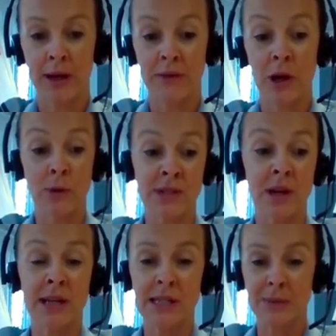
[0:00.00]
And then I was
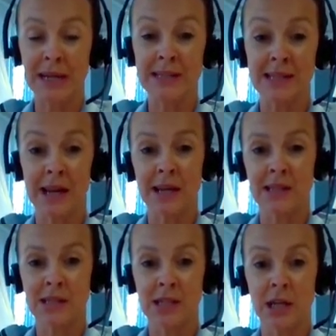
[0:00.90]
lucky to be
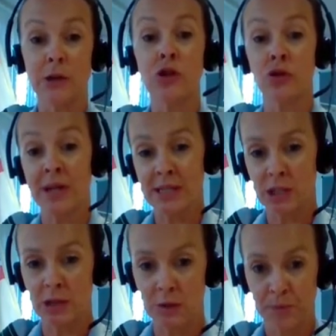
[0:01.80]
selected to go straight
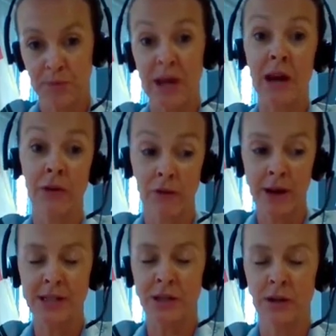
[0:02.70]
to area
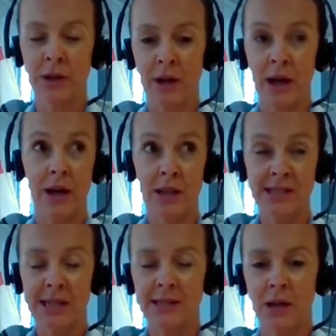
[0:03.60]
radar at a
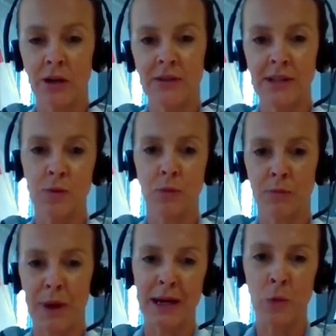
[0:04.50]
centre like this
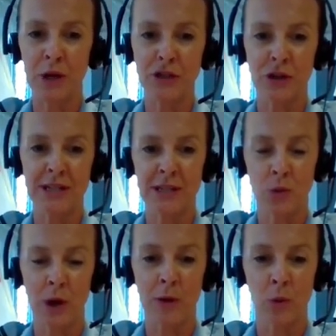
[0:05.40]
back in West
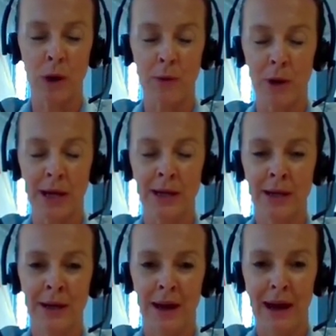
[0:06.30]
Drayton, Weywen.
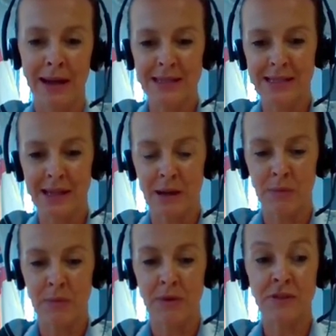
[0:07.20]
And
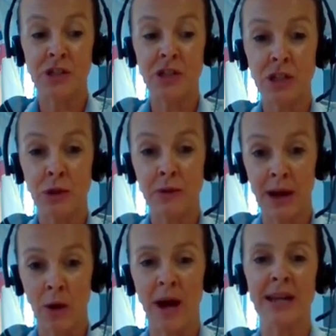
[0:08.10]
to do
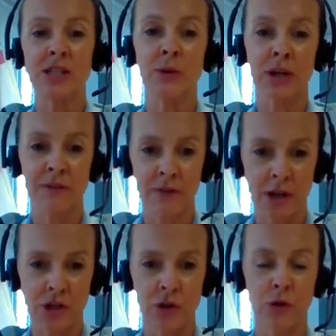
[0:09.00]
that, I had to do a
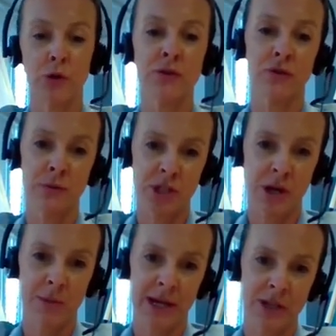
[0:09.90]
conversion course from
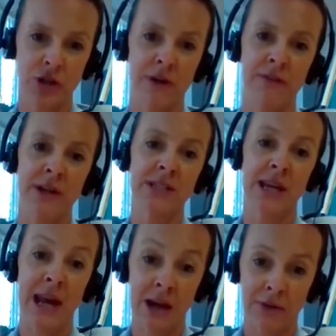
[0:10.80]
terminal air traffic
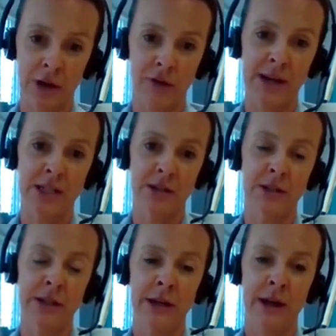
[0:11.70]
to area
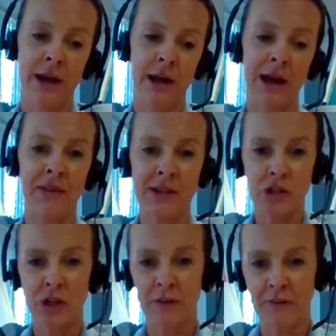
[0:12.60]
radar, and
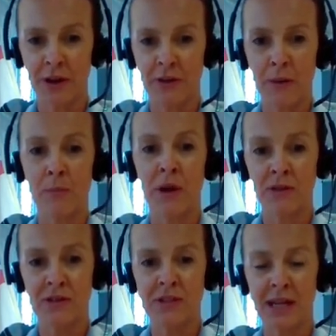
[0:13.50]
that took a further
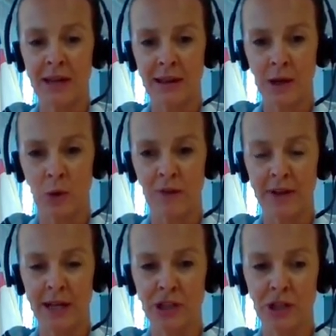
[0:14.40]
month to get that
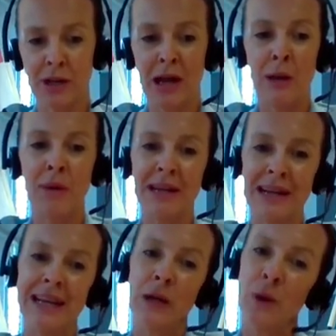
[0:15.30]
qualification. But
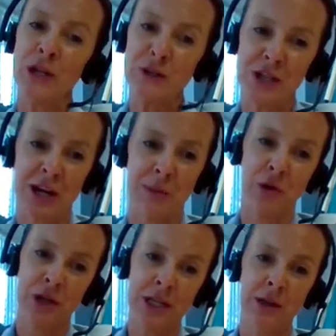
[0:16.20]
clearly, when you turn
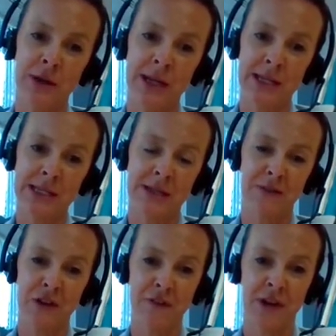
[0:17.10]
up on a unit
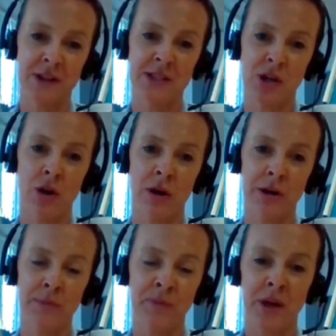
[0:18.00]
for the first
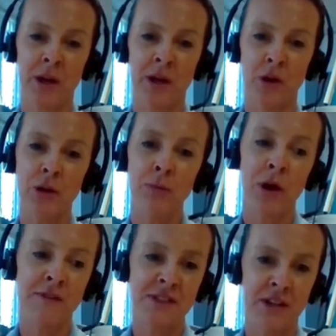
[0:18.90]
time, you
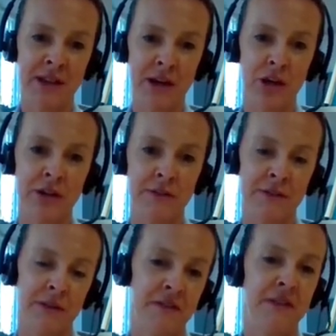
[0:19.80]
might have done that kind
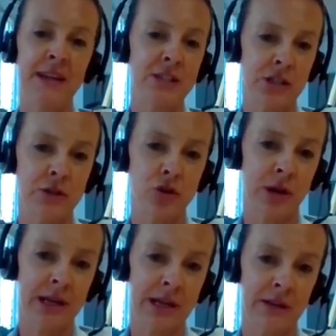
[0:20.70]
of phase two
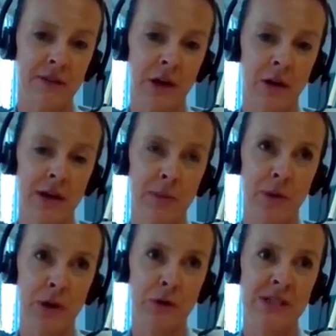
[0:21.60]
training, if you like,
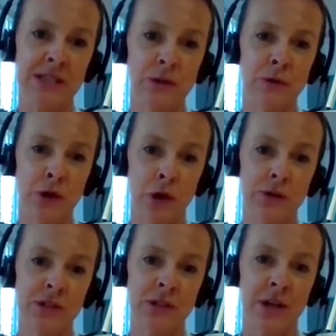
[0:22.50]
but you're still
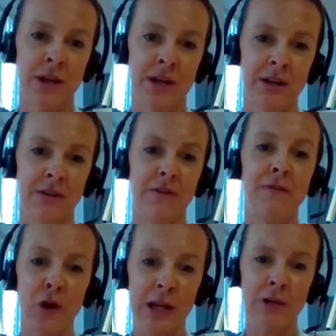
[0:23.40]
not
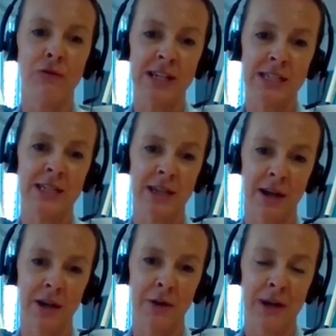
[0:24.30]
fully ready to
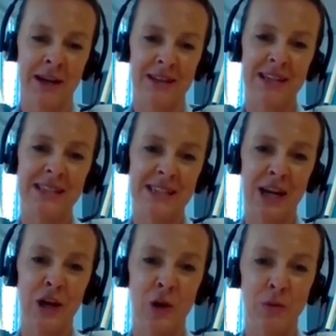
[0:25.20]
go. There's
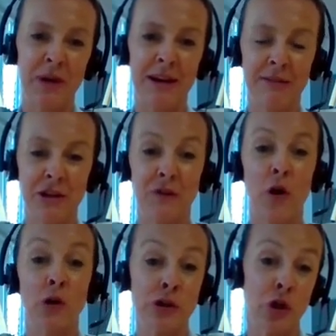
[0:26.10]
still a long period
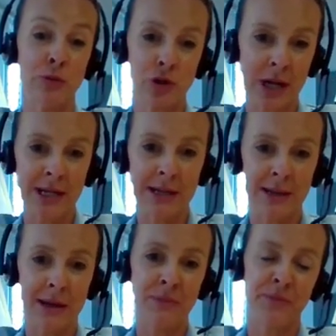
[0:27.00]
of on-job
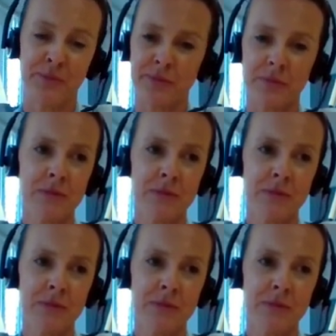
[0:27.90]
training then.